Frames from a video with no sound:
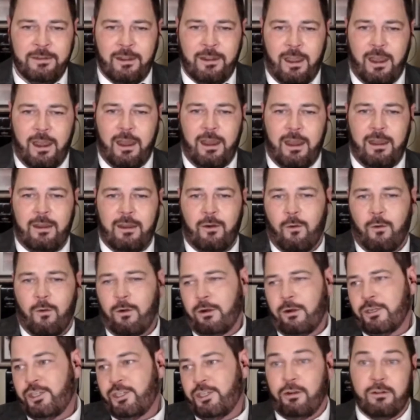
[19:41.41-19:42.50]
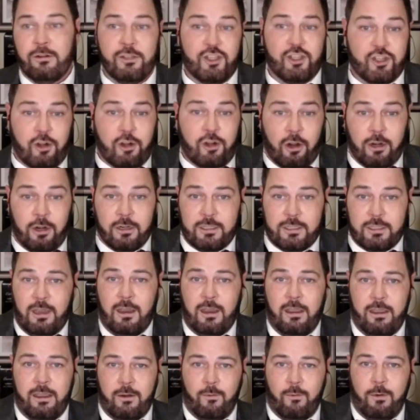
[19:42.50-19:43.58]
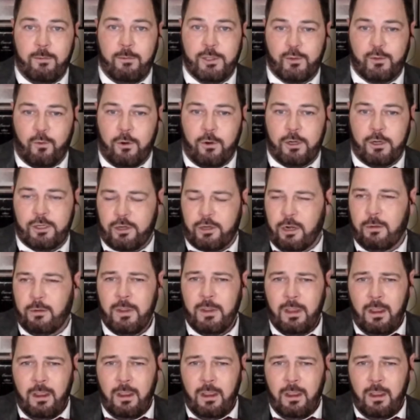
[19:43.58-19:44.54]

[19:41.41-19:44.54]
or a certain skirt in a woman's wardrobe.